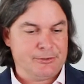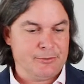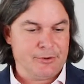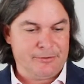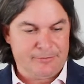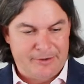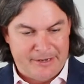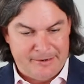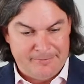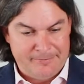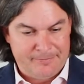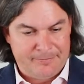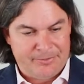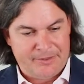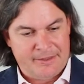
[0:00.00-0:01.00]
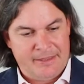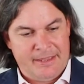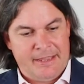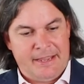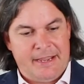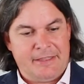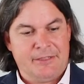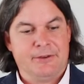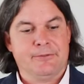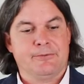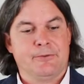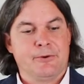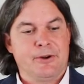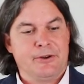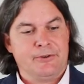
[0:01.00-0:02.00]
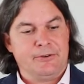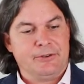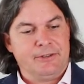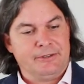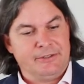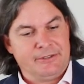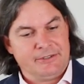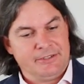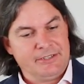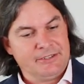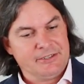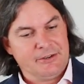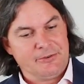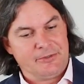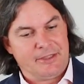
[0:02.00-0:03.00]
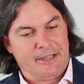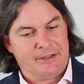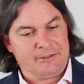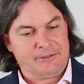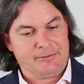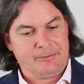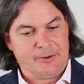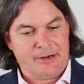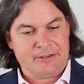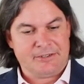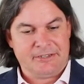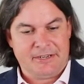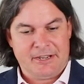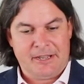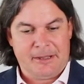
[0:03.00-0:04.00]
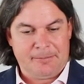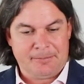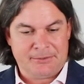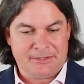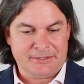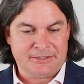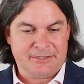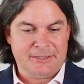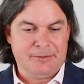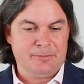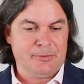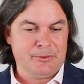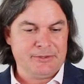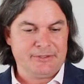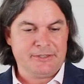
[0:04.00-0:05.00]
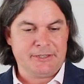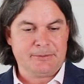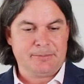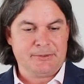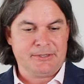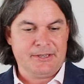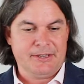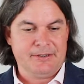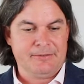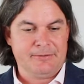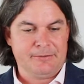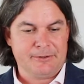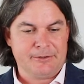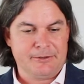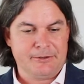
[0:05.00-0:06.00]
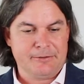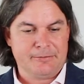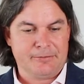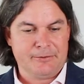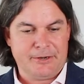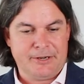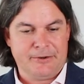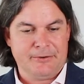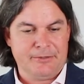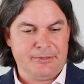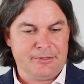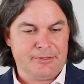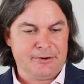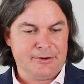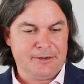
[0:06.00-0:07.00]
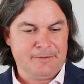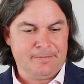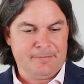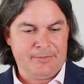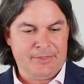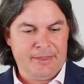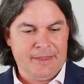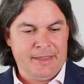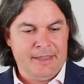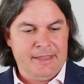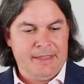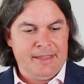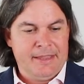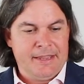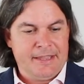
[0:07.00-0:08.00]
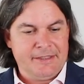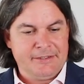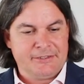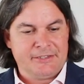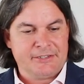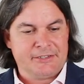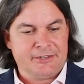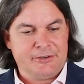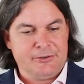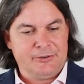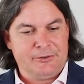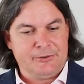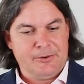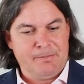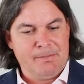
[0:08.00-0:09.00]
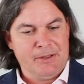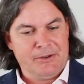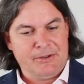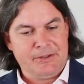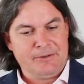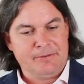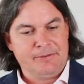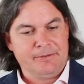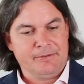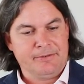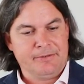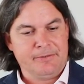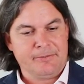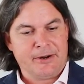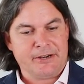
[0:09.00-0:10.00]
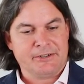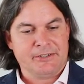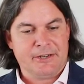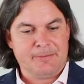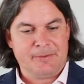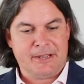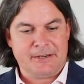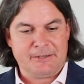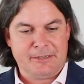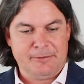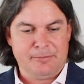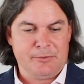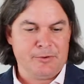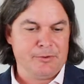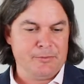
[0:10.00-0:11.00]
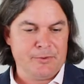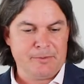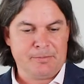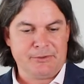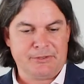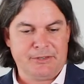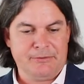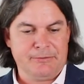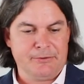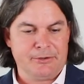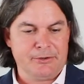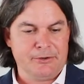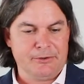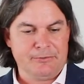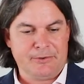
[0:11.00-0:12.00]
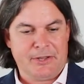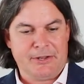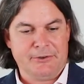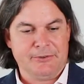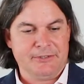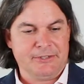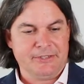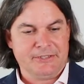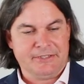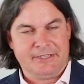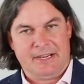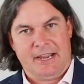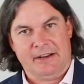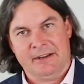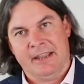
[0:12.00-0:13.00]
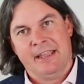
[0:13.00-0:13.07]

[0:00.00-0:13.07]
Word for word: twenty five. And then at 400 to 600,000, we're actually up 16.6% for a total of 330. And then 600 to a million, we're actually up 19.1% for a total of 168.